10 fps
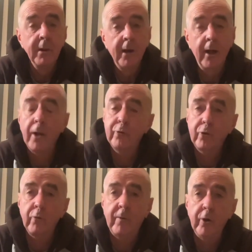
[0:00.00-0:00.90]
that's
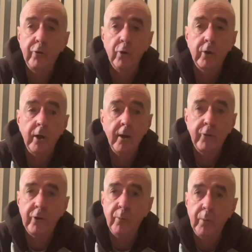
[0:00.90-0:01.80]
just a fear talking, and
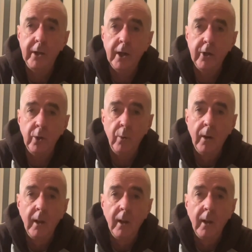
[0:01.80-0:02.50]
let's see if we can get you